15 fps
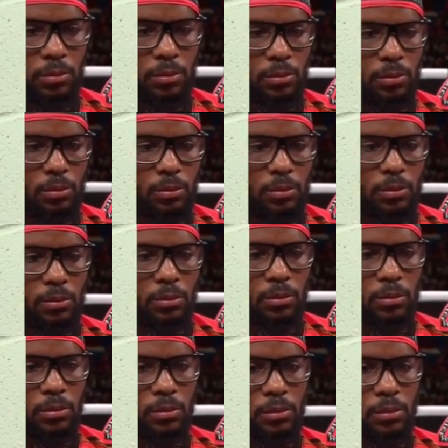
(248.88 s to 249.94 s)

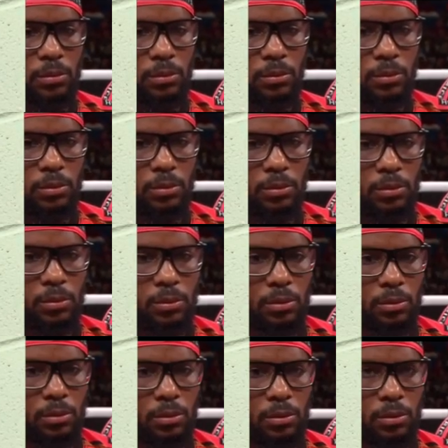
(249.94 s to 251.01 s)

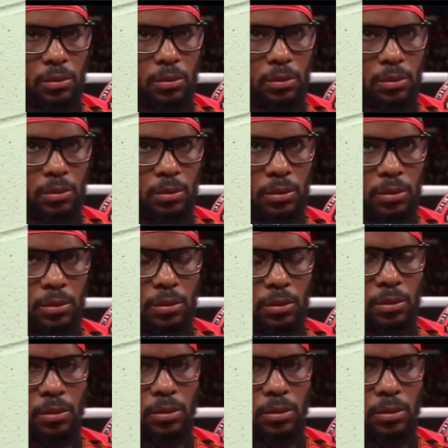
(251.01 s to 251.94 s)
[no speech]